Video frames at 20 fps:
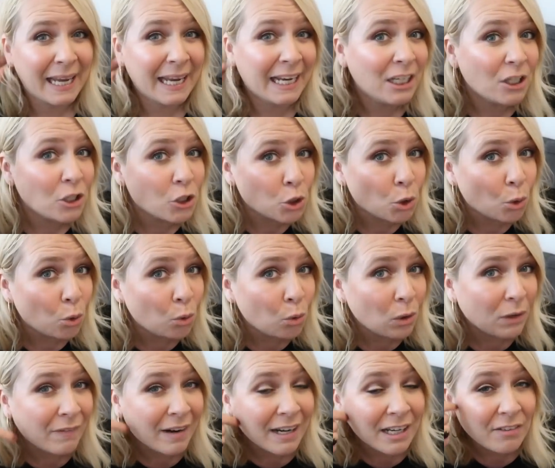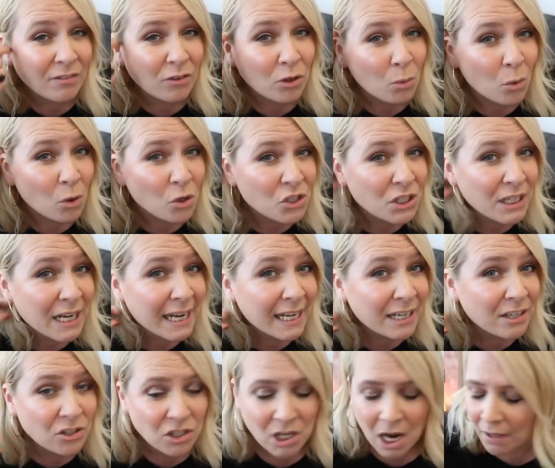a Hinch haul. Are any of you watching
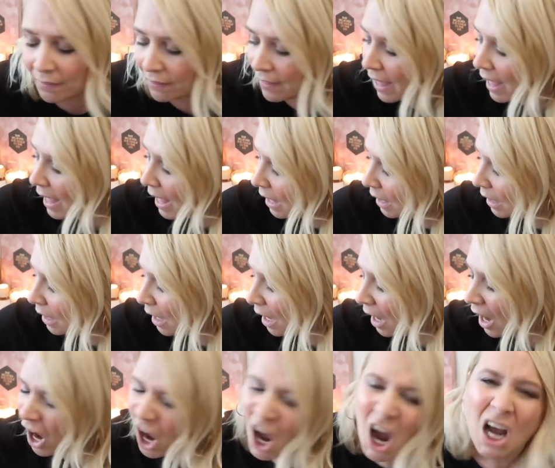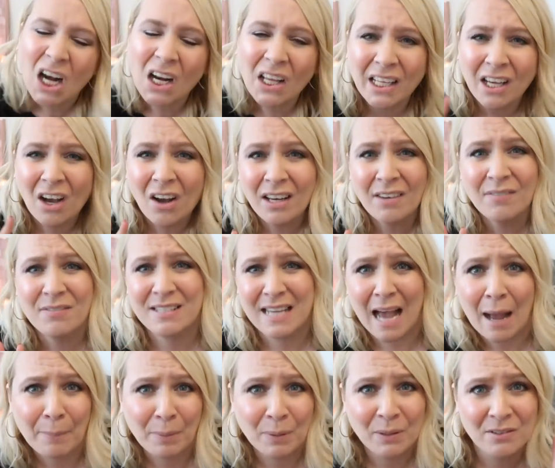Hinch out there? I like kind of
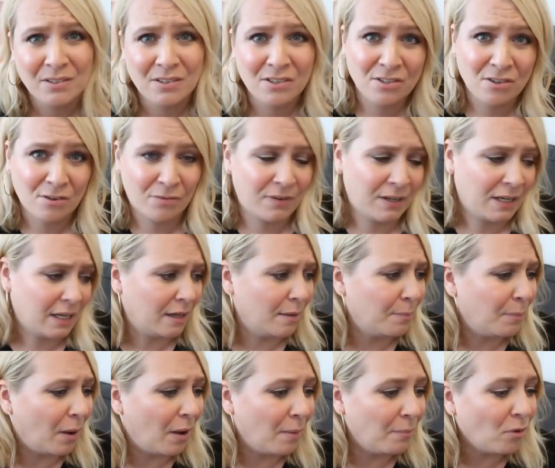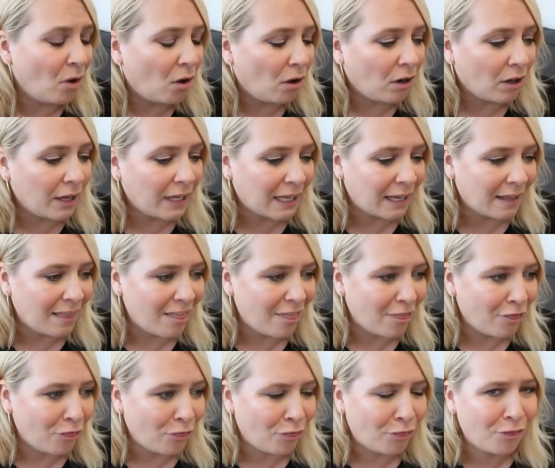dabble and stuff in her, but I'm not like
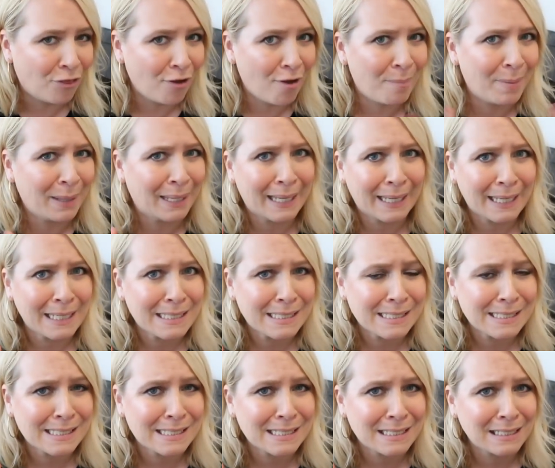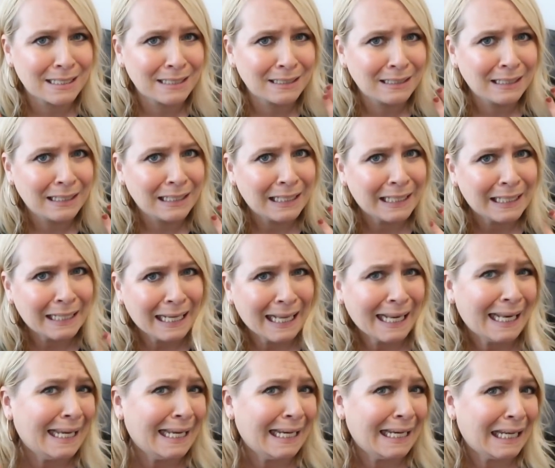the biggest
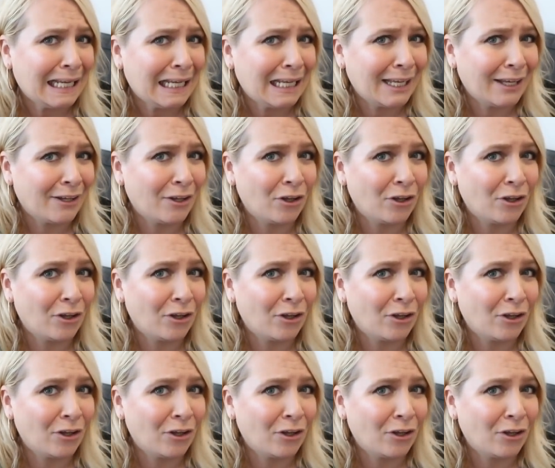cleaning